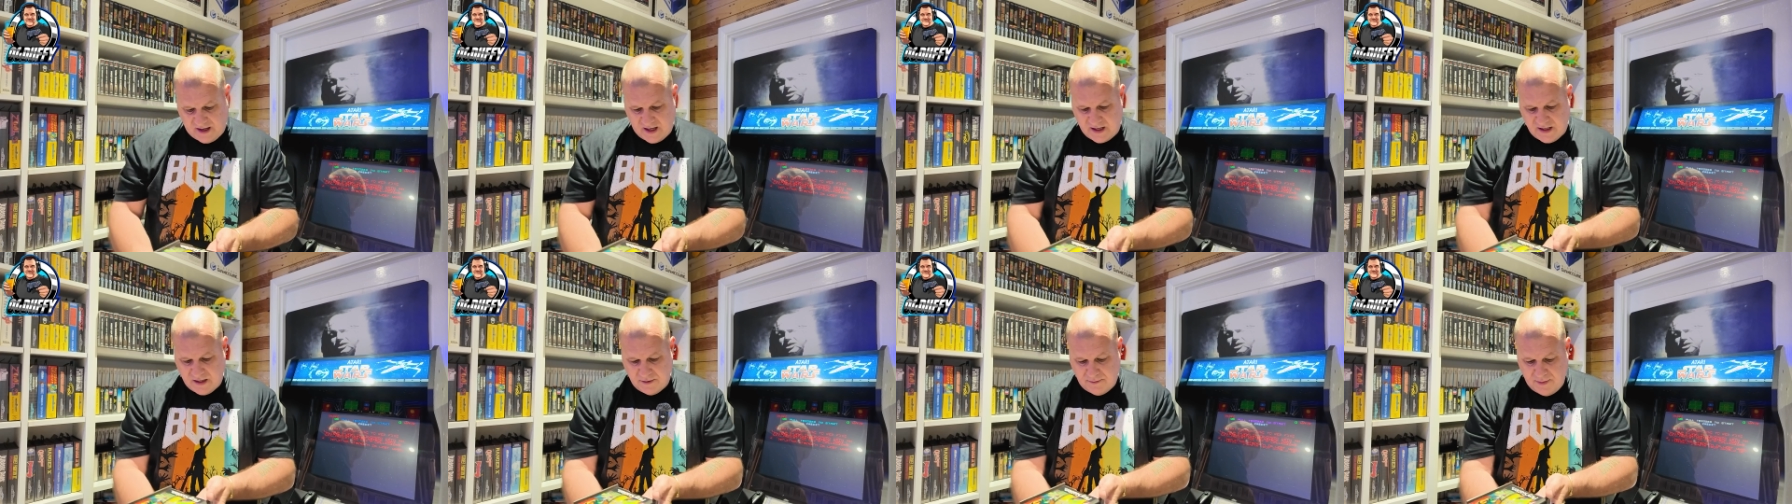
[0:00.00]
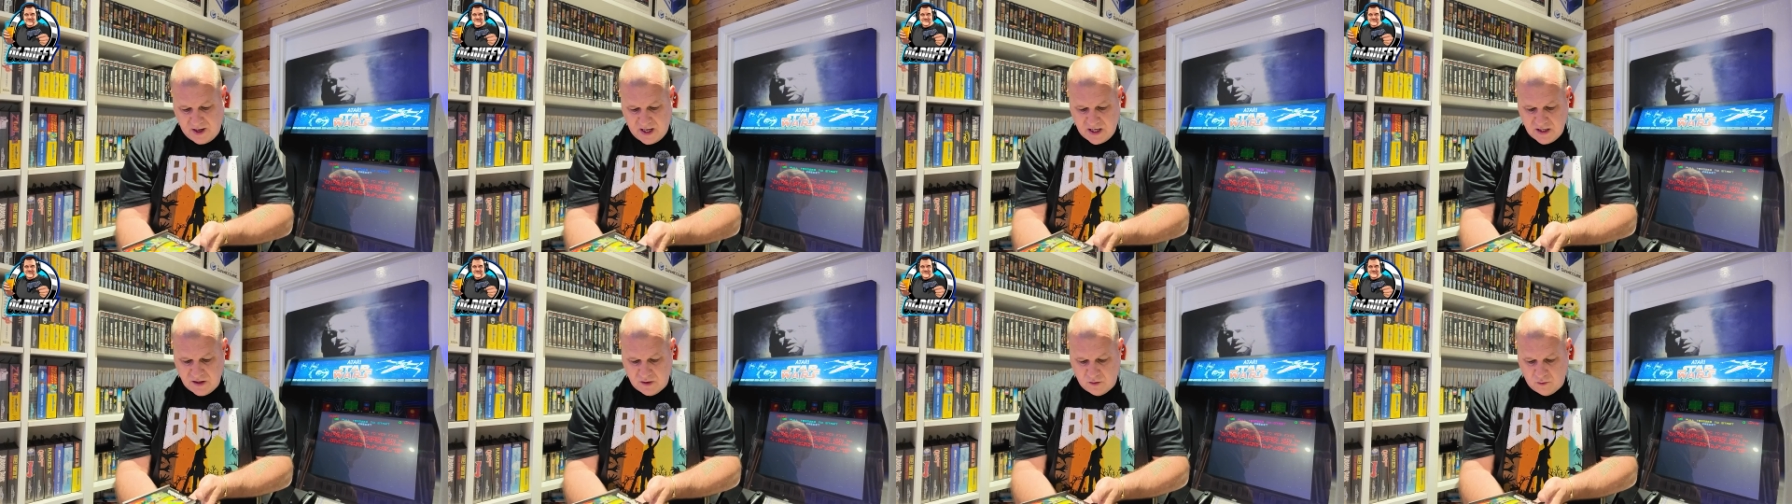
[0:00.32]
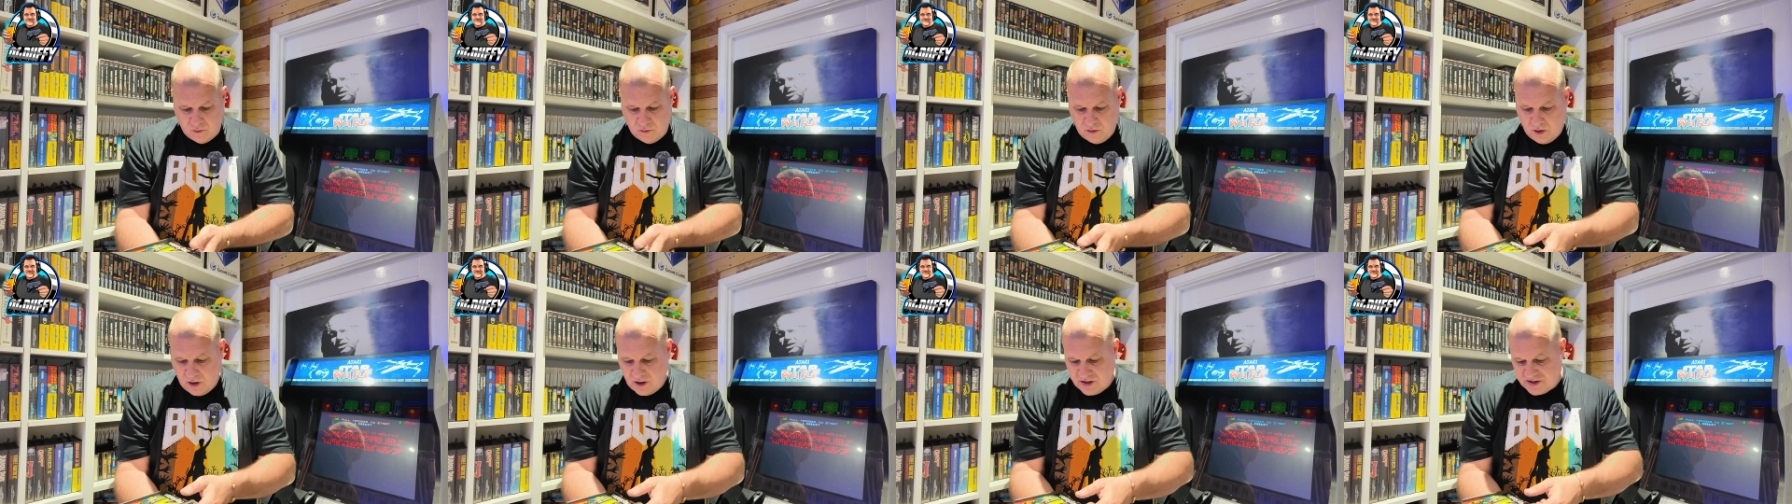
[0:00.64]
And the
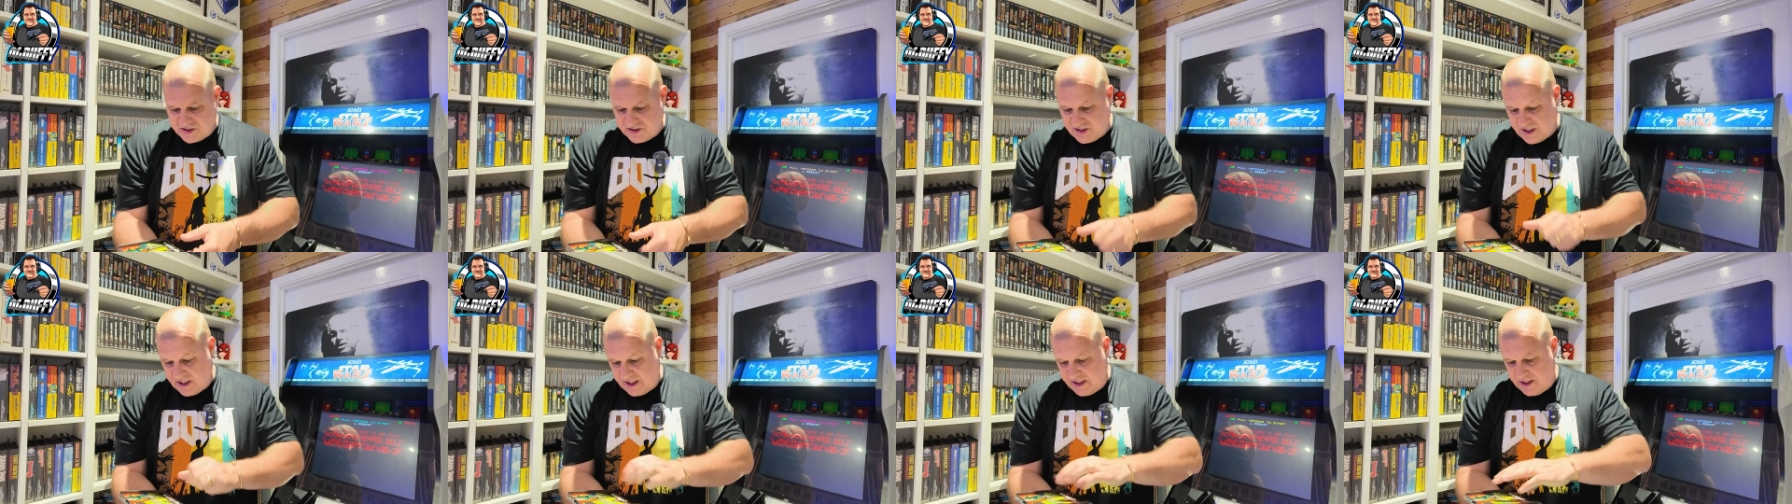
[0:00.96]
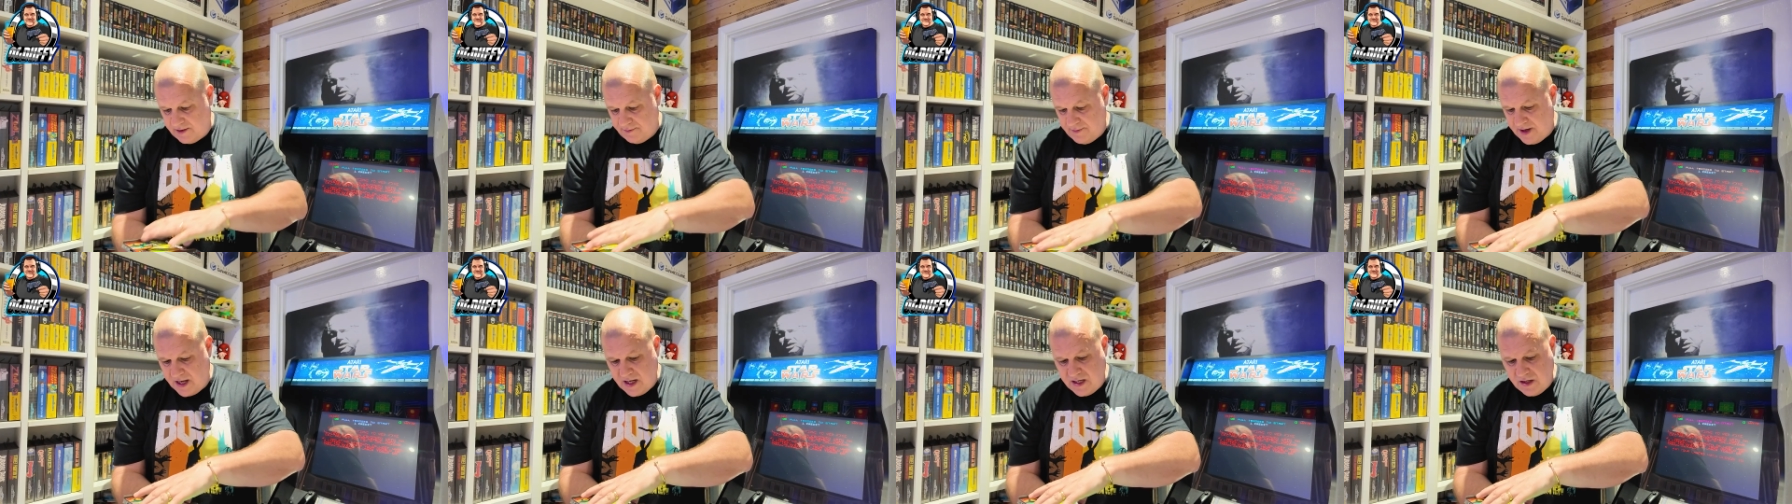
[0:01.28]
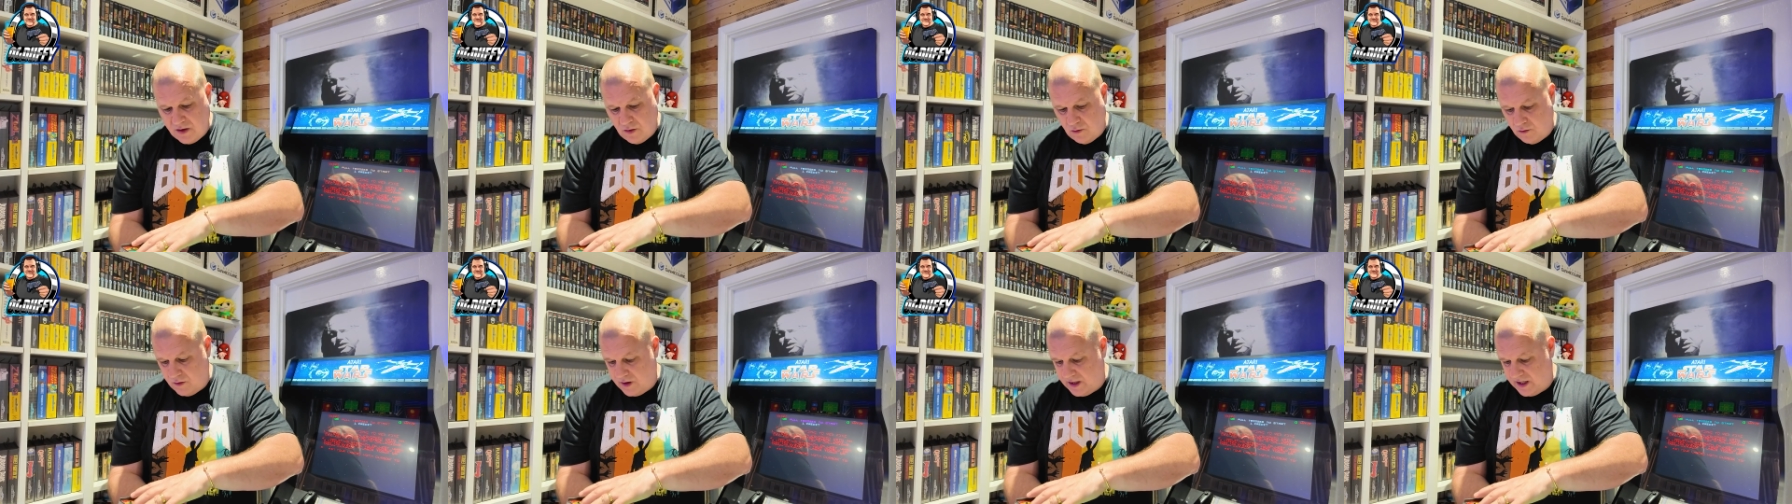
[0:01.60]
manual, like I say, the
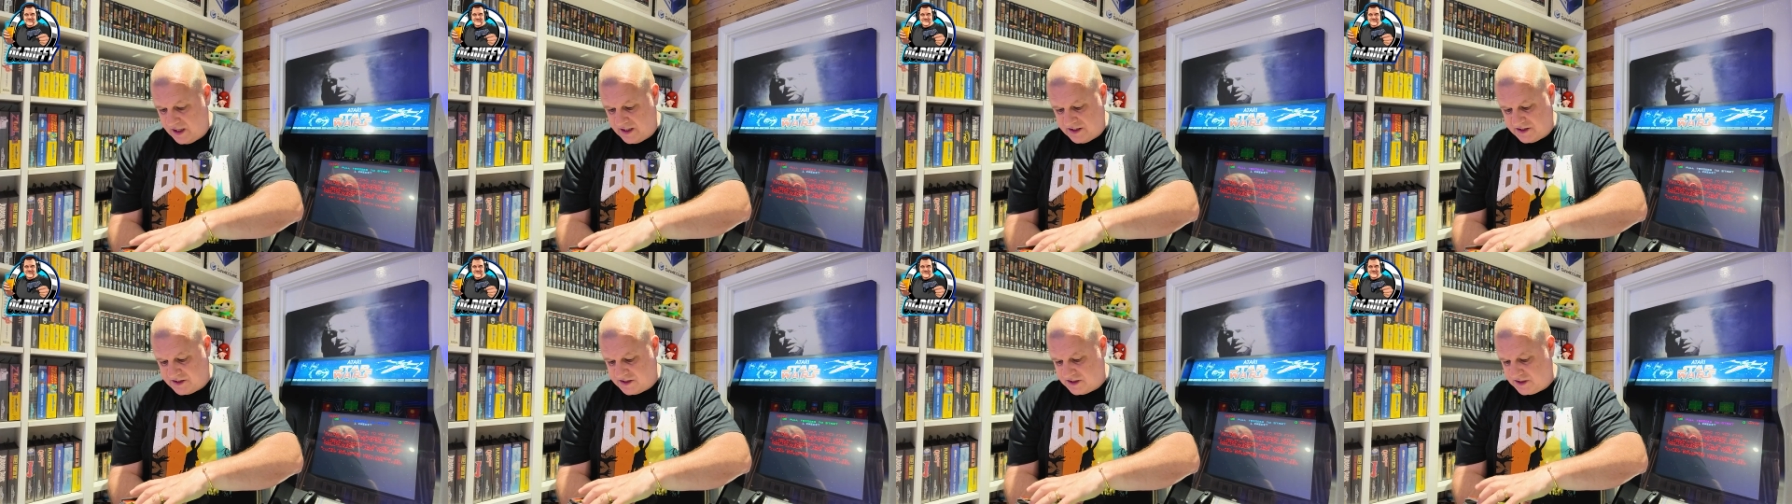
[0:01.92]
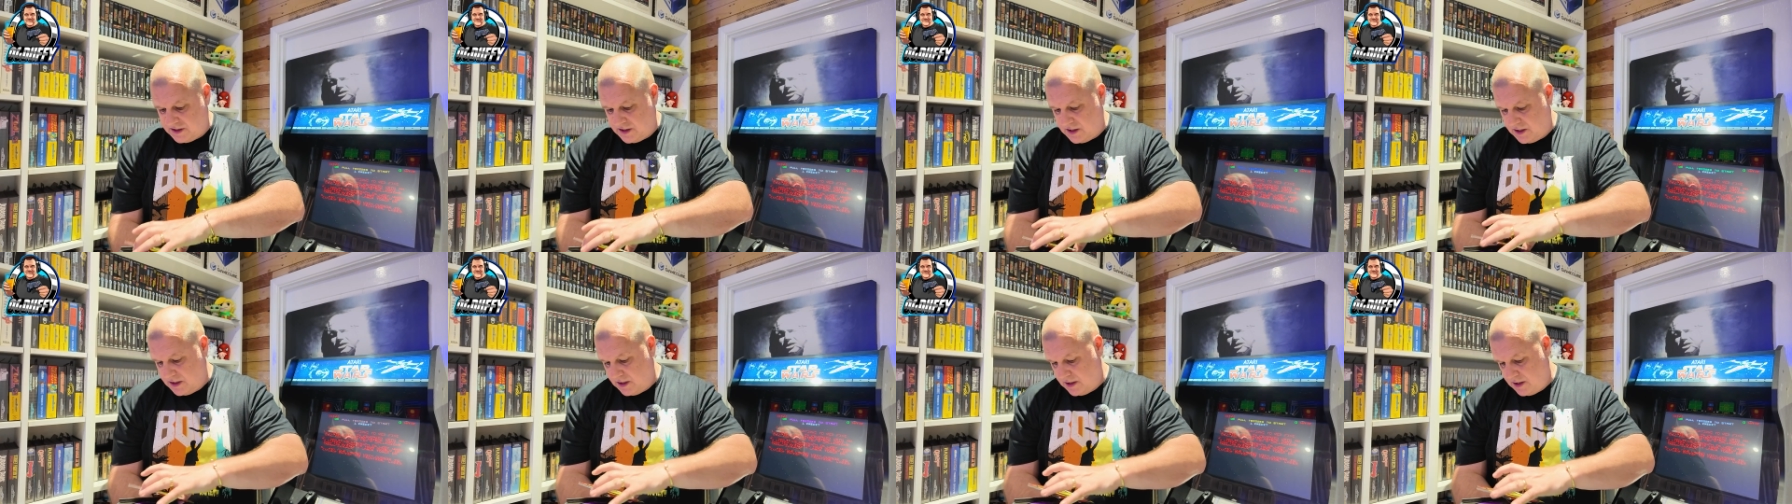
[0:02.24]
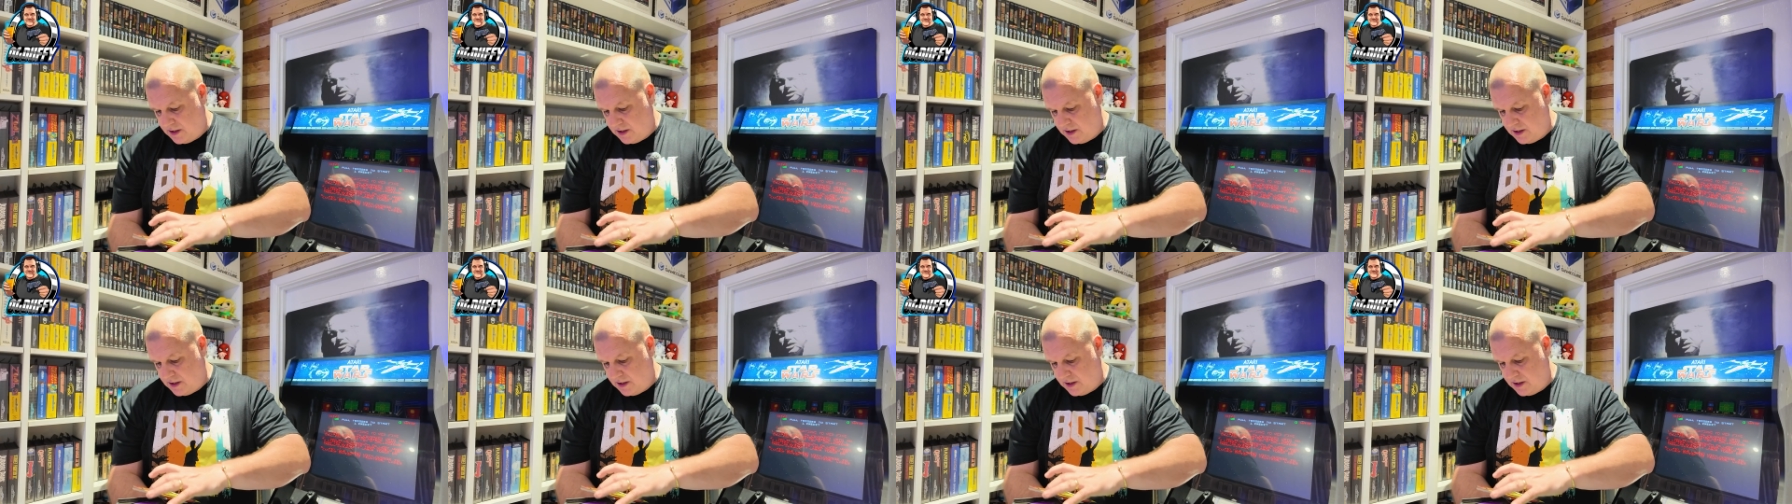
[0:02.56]
manual is...